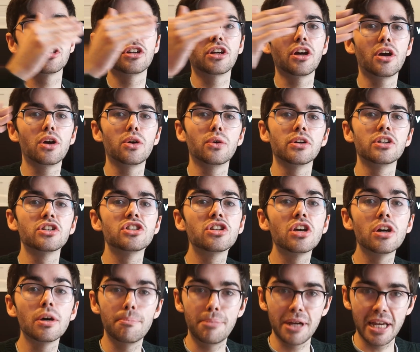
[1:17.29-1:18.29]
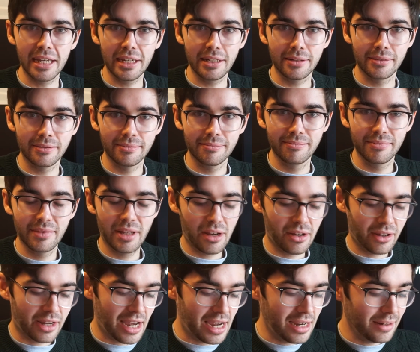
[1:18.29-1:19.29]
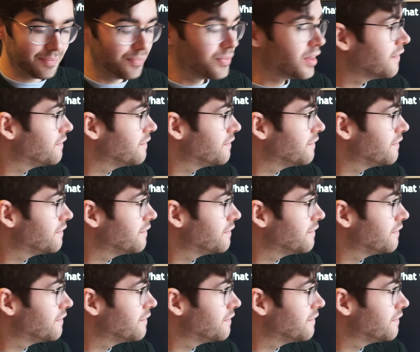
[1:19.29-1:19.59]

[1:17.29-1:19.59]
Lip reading: go to B, okay?